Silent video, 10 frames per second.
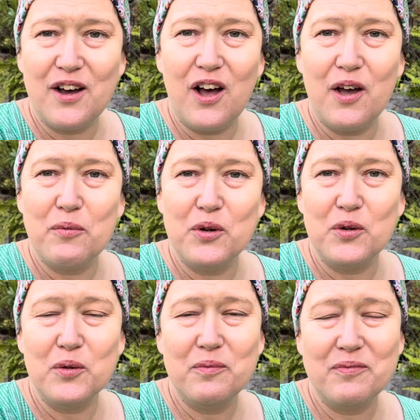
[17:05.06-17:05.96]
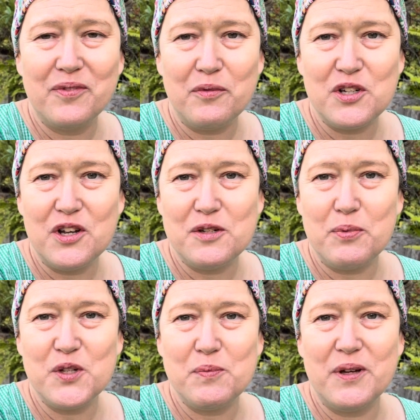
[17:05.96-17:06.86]
I will return to
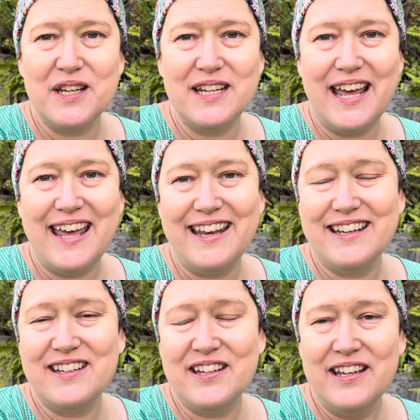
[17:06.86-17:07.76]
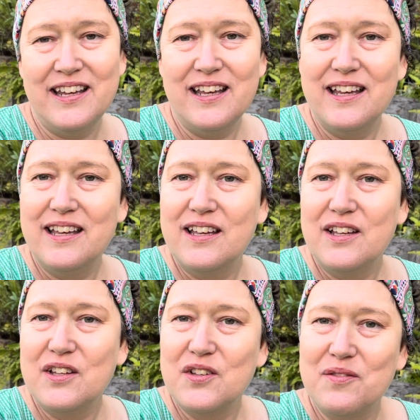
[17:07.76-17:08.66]
Brisbane and
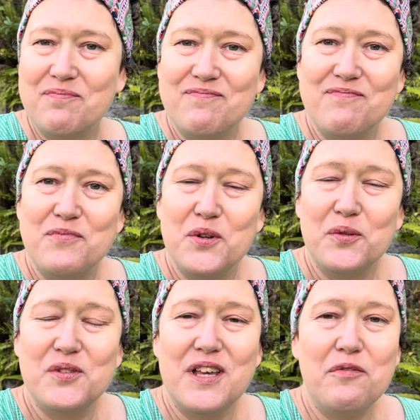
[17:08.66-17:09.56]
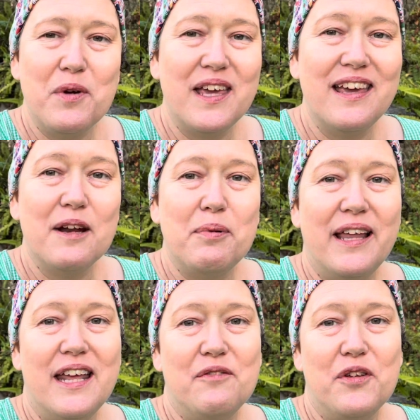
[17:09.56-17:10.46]
we'll see if we can get a
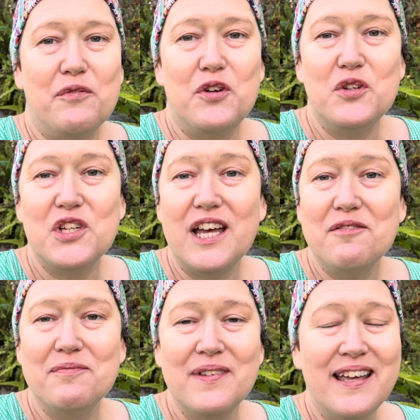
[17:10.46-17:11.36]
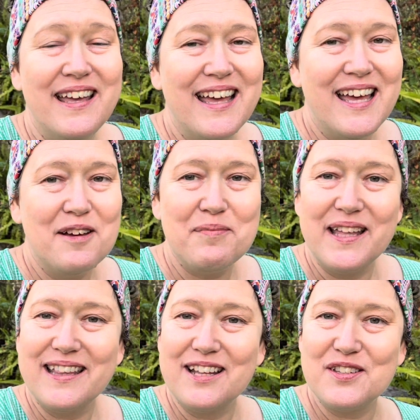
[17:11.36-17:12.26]
plan for the future, but
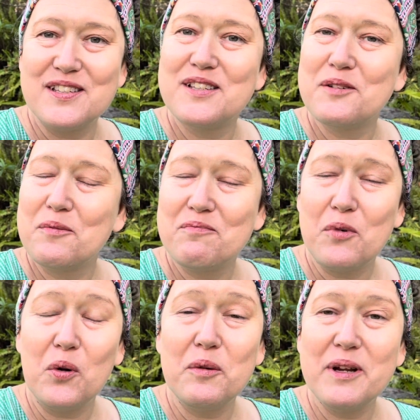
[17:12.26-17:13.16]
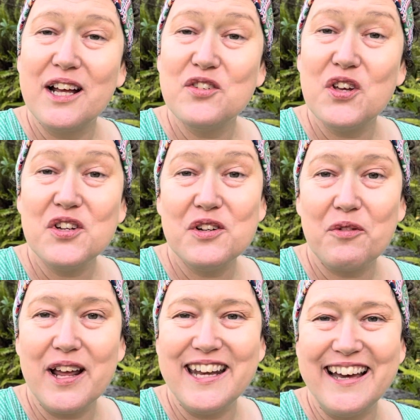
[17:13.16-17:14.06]
that's all a bit uncertain
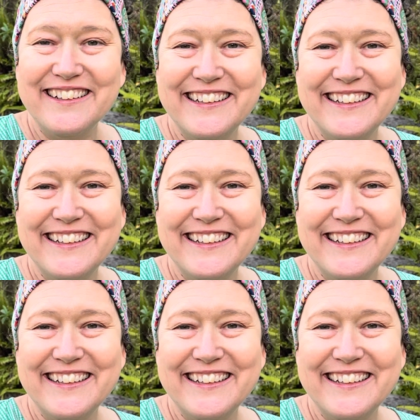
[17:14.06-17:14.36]
right now.